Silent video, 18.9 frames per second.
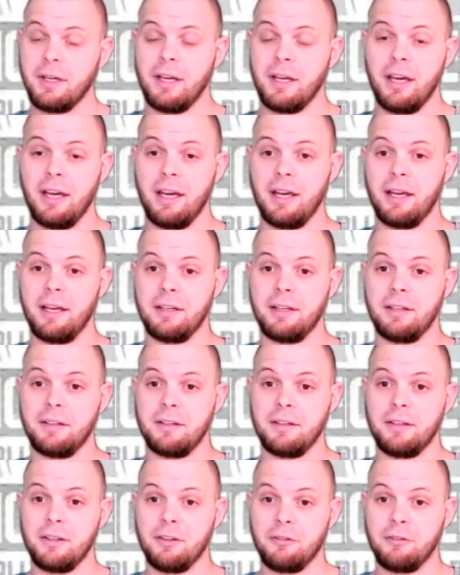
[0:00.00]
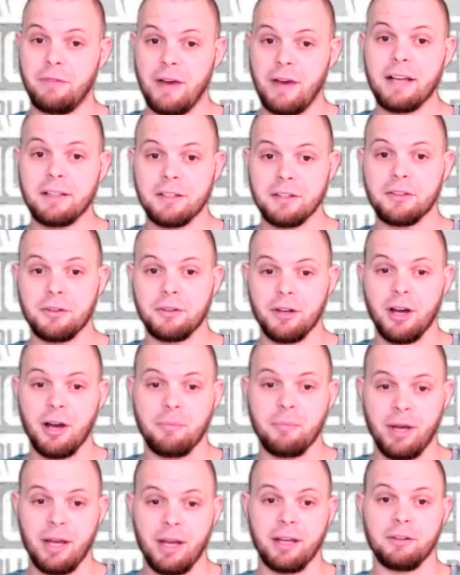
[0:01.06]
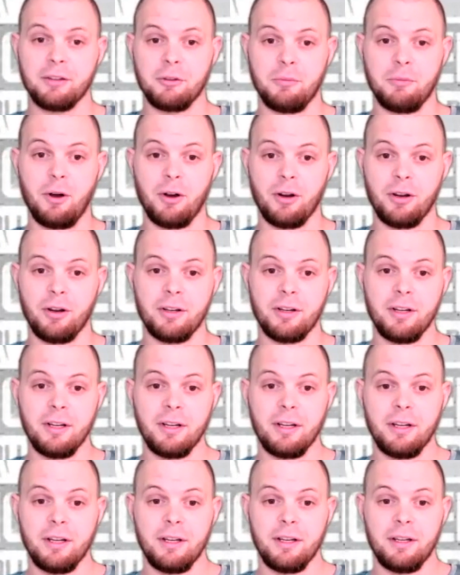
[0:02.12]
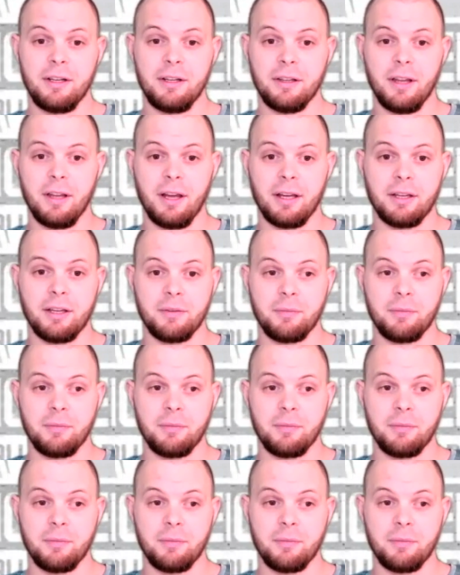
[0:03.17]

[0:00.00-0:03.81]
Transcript: And the fact that they're not paying Lamar, like,